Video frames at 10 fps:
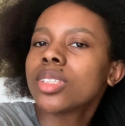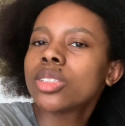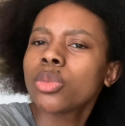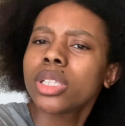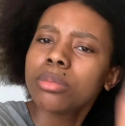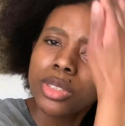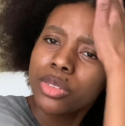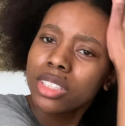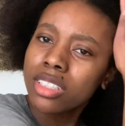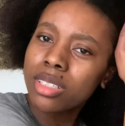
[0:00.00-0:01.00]
So what I'm
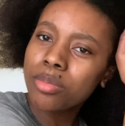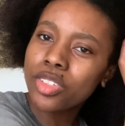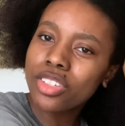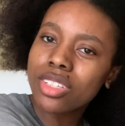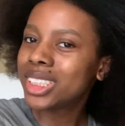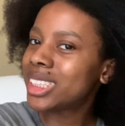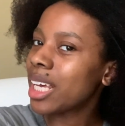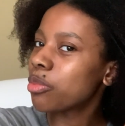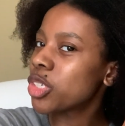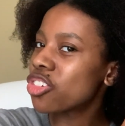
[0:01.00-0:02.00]
doing is I'm just
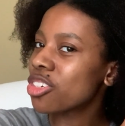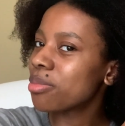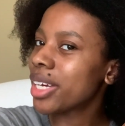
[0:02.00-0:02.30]
sandwiching